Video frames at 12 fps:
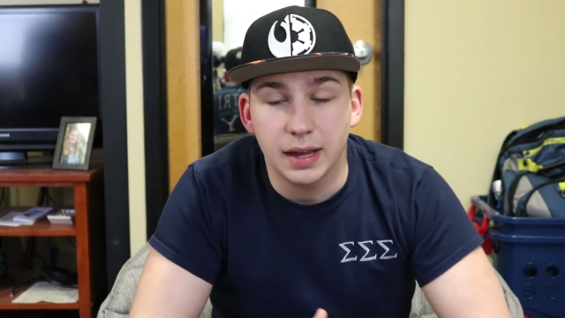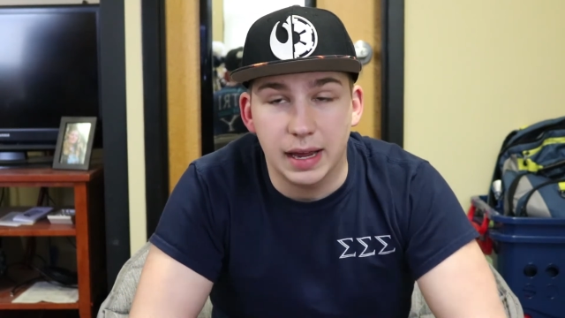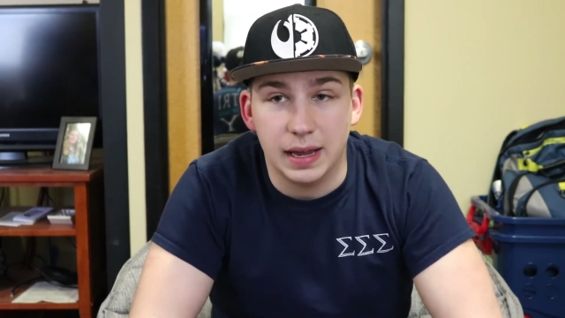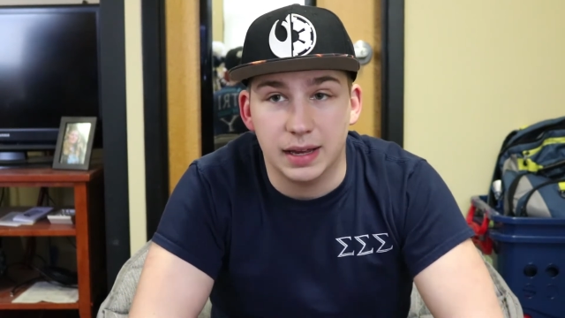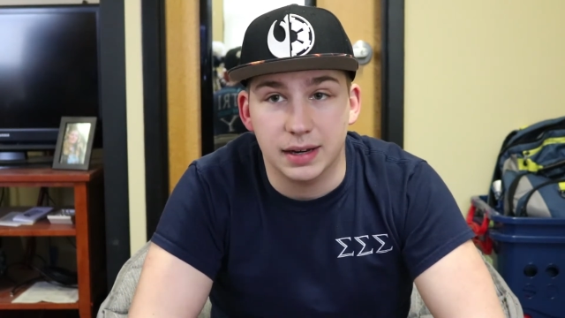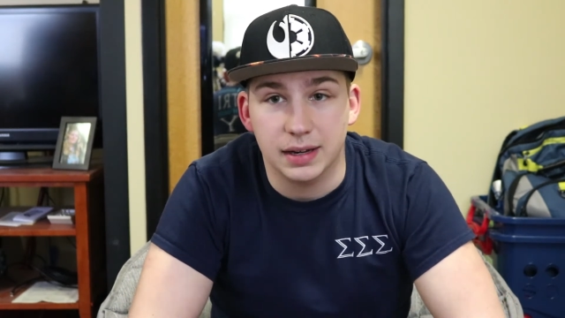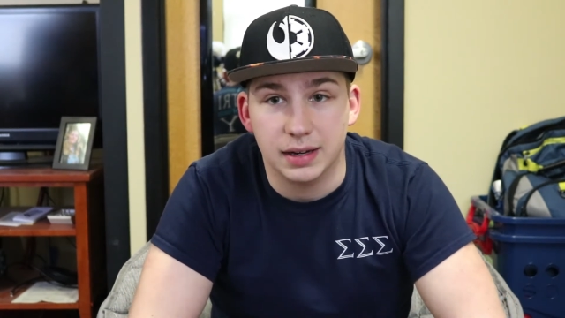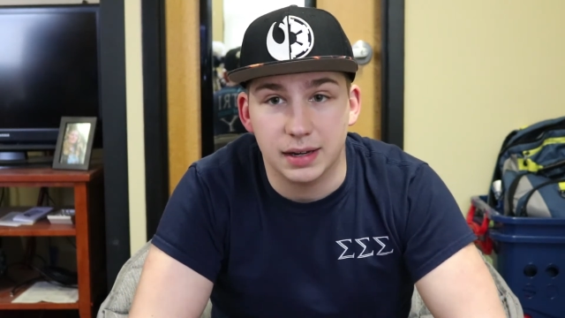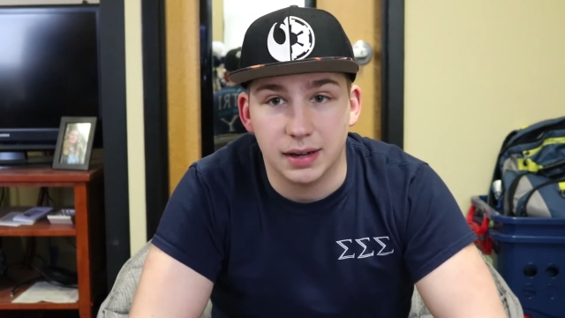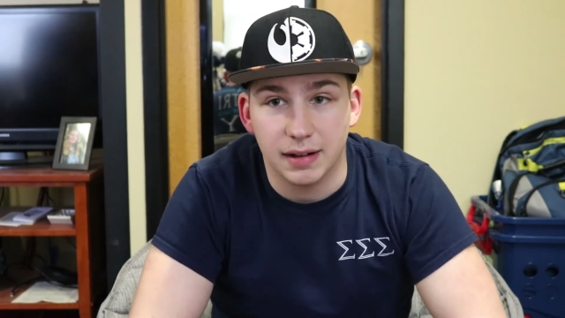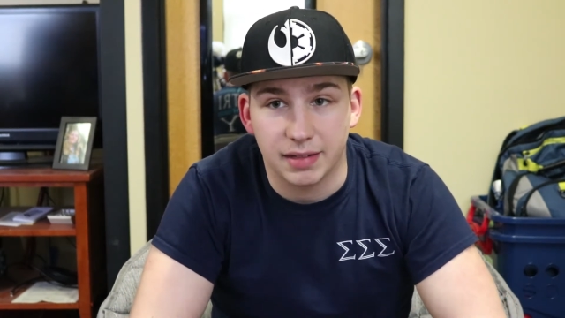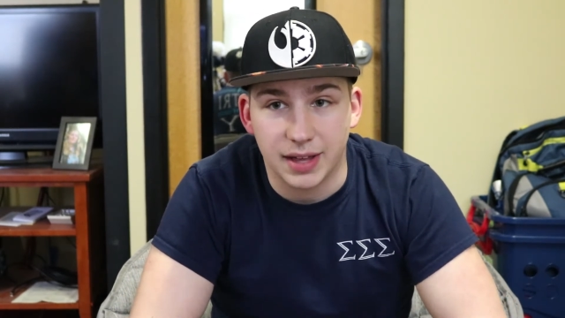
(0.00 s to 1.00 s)

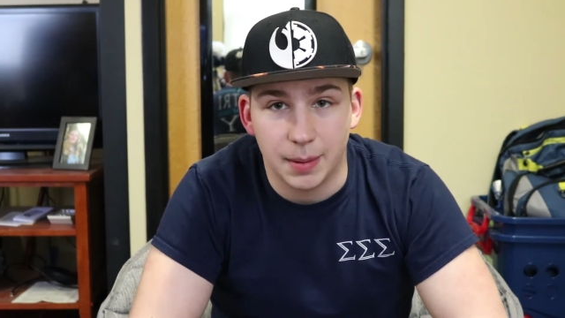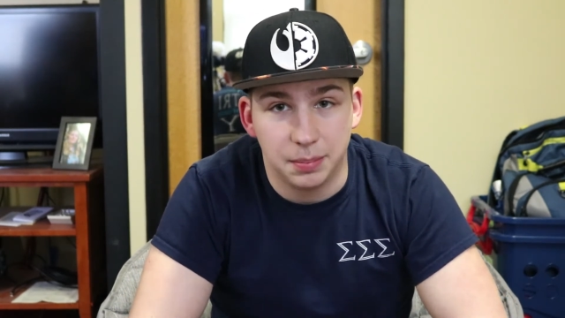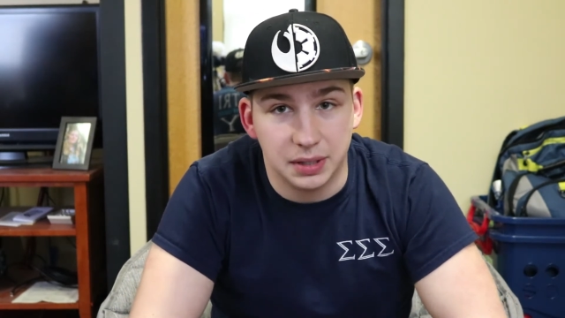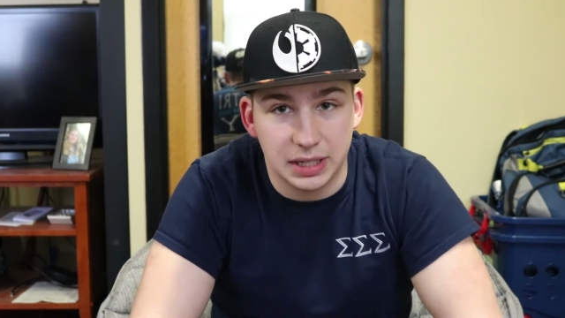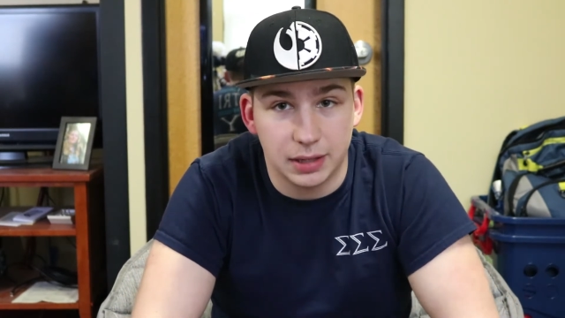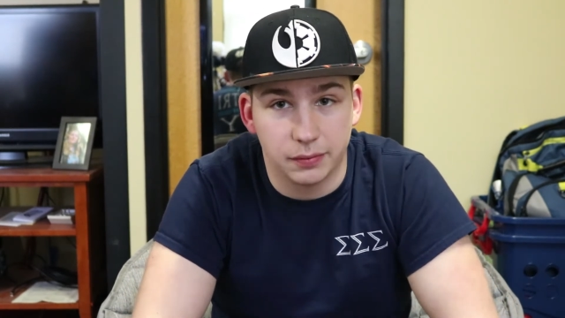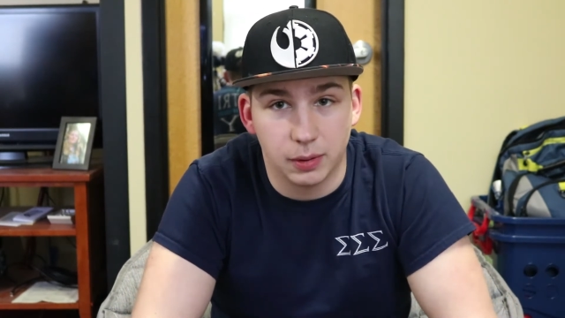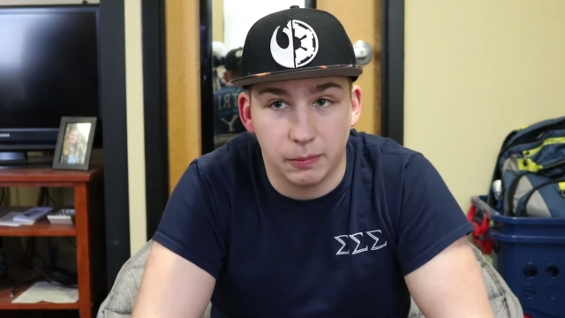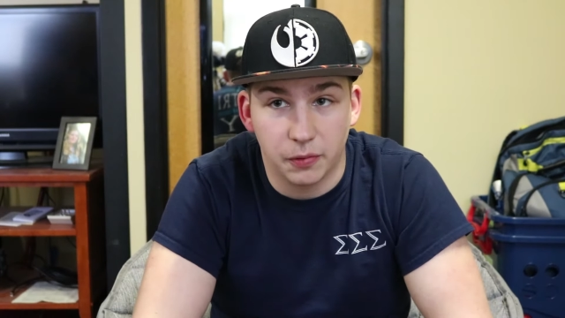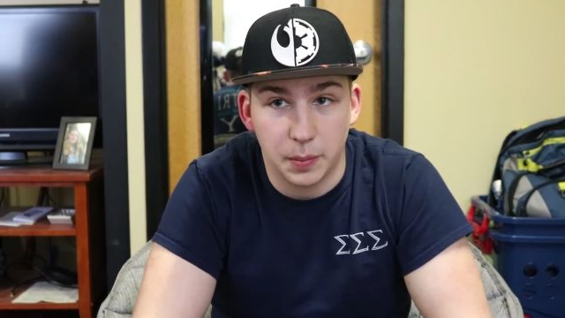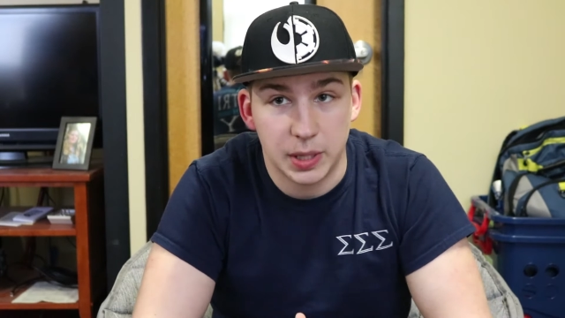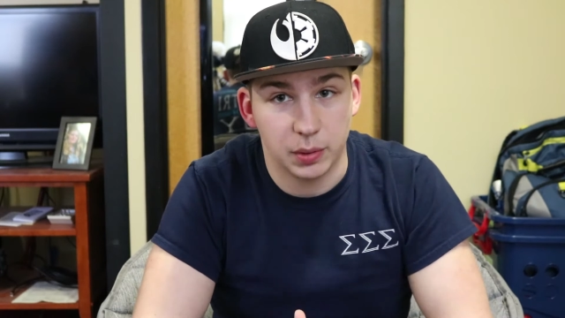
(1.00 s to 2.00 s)
and it's got plenty of room
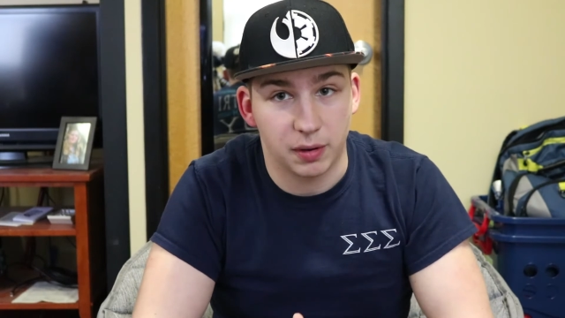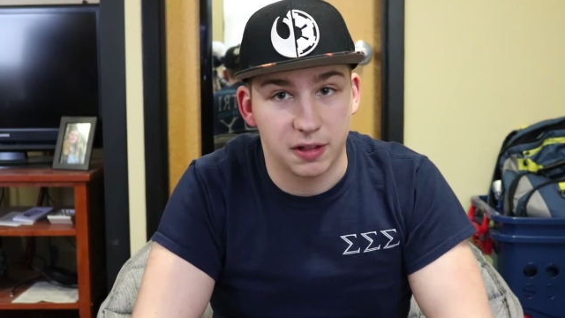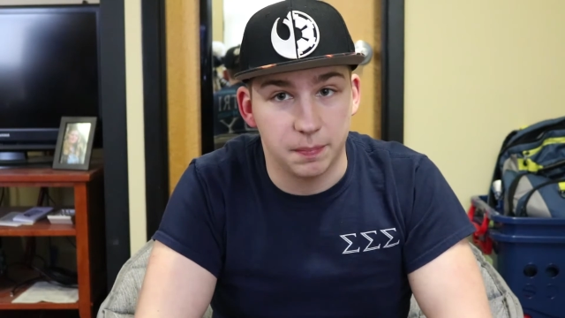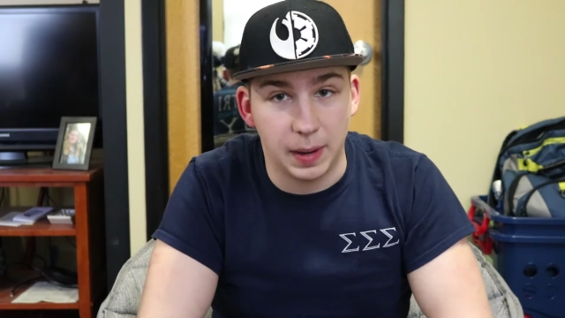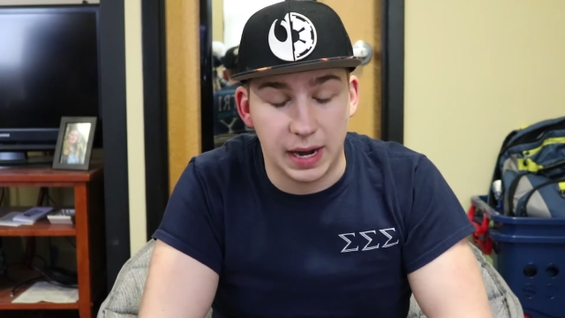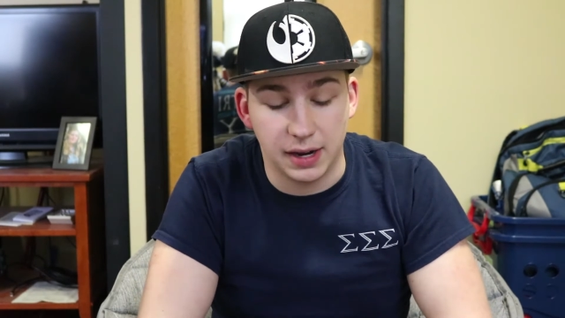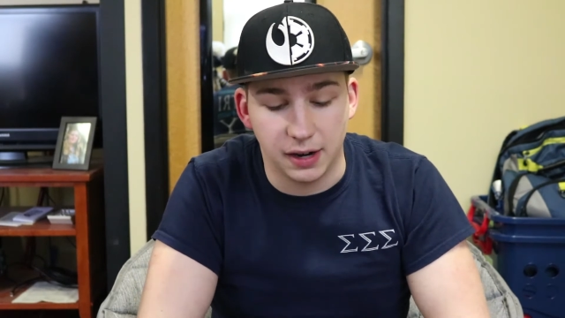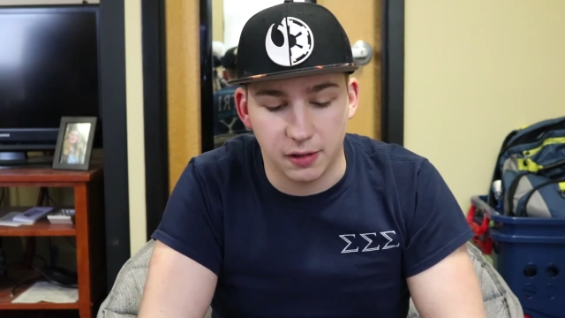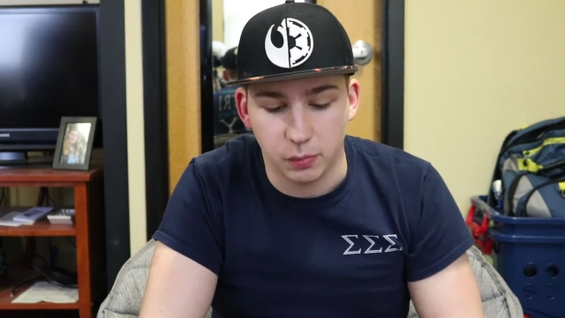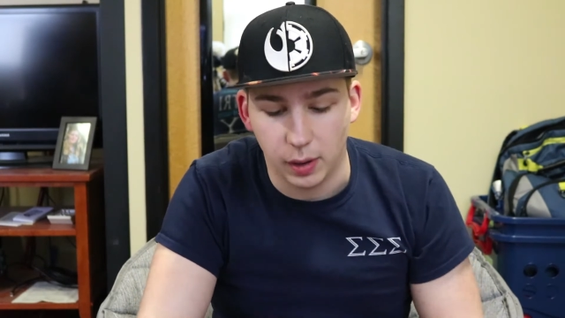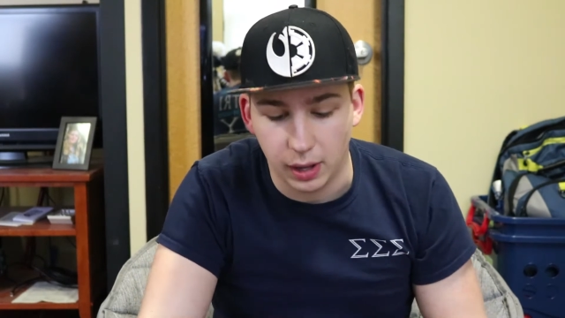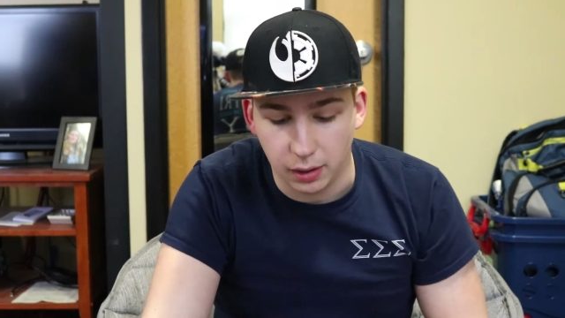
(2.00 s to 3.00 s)
for me to expand
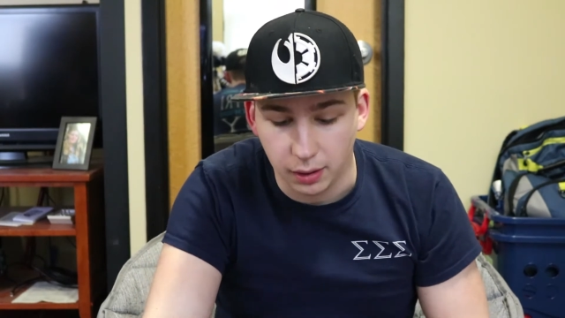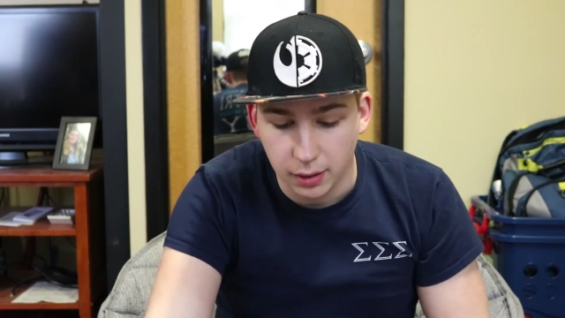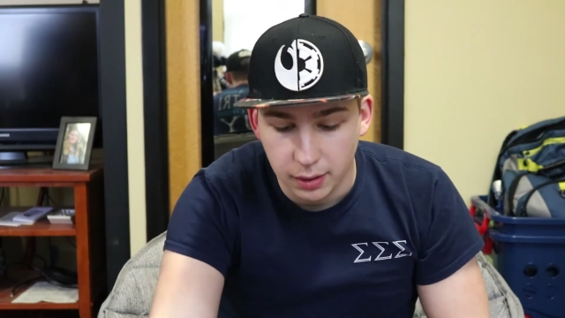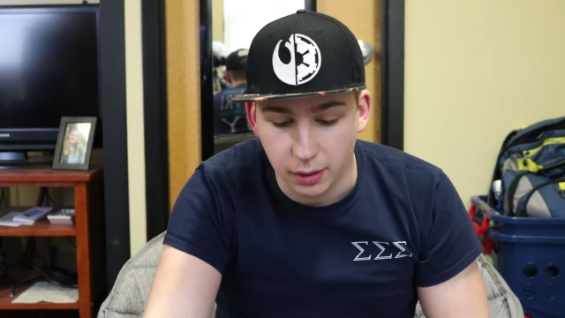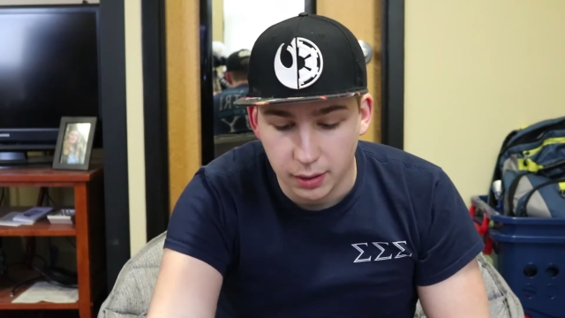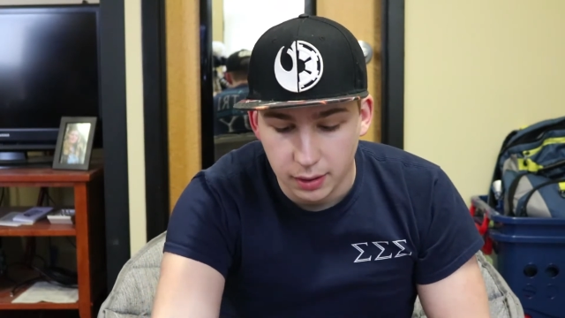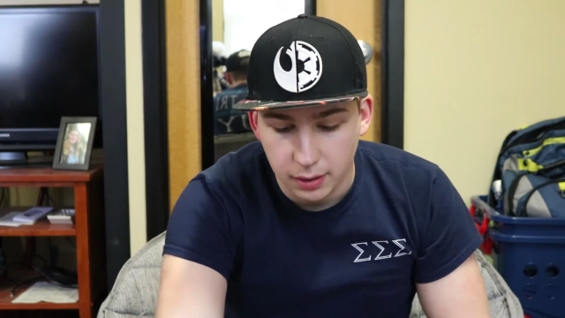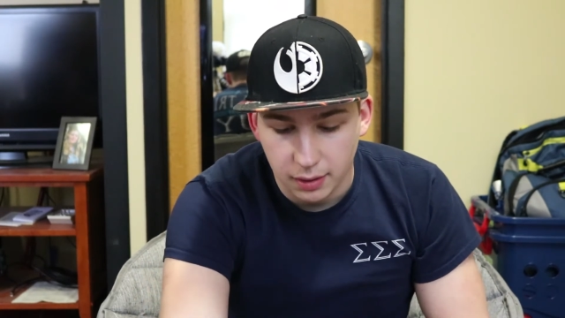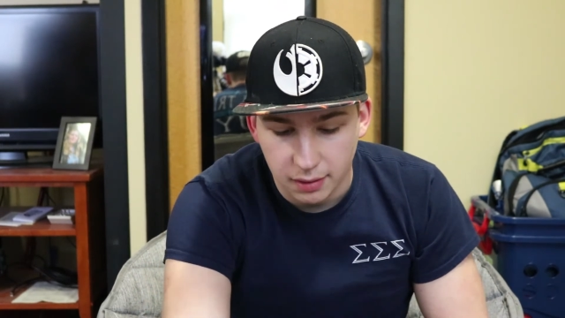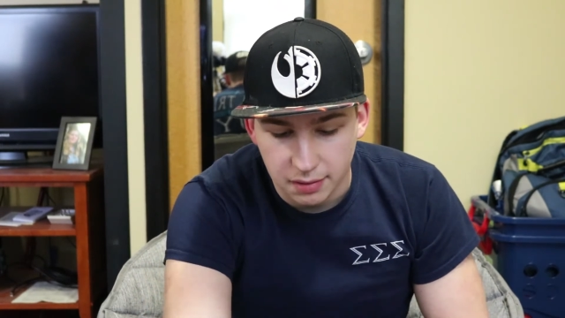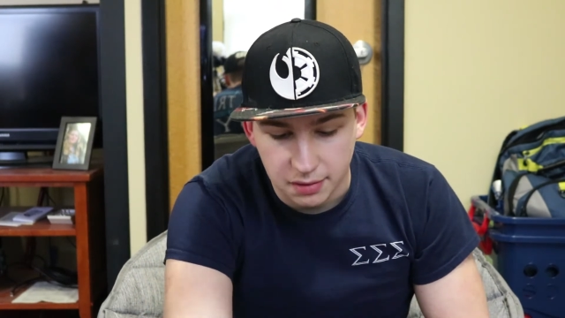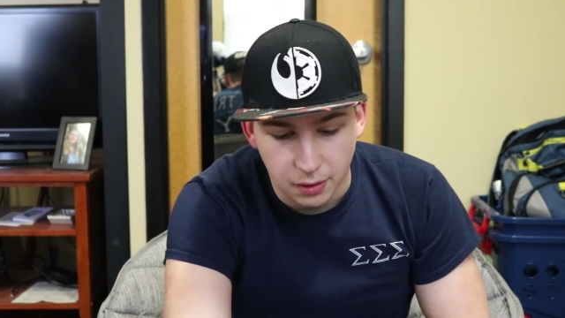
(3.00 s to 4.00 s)
as well.
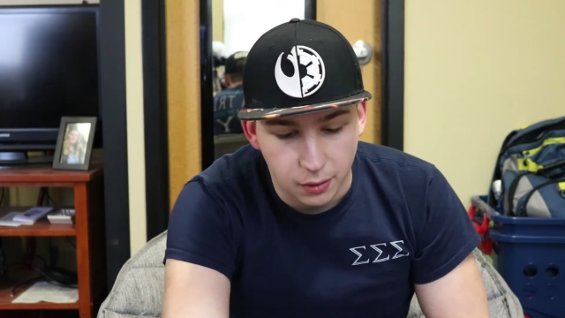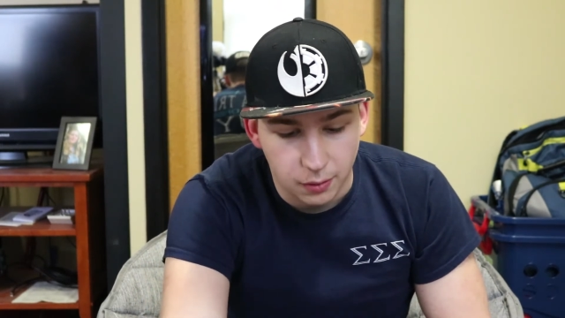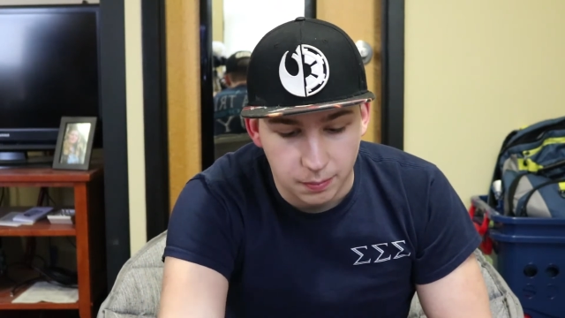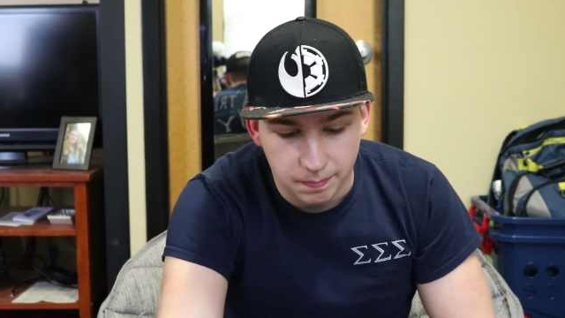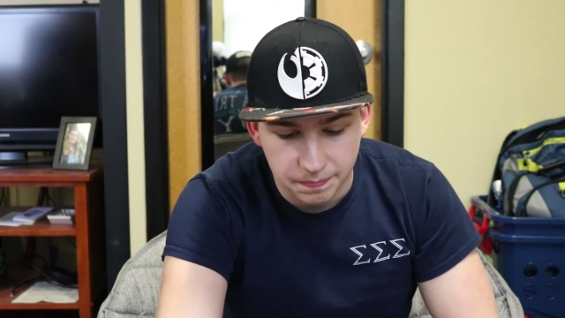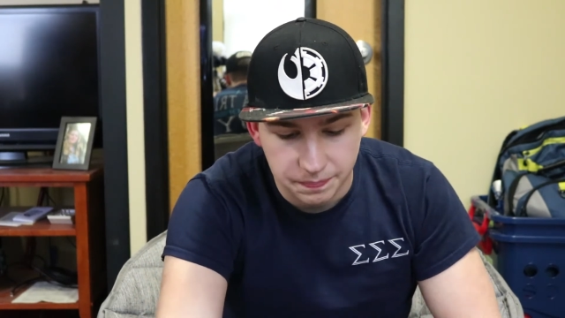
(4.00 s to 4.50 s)
So